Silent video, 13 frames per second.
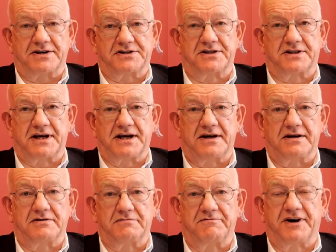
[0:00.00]
to their
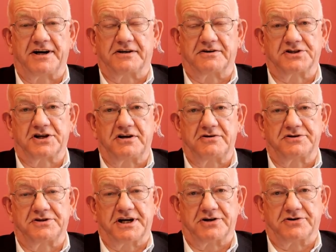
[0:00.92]
vital
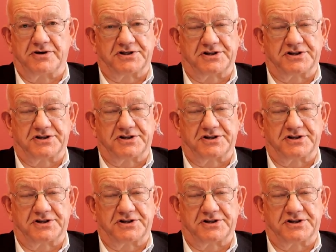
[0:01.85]
security interests,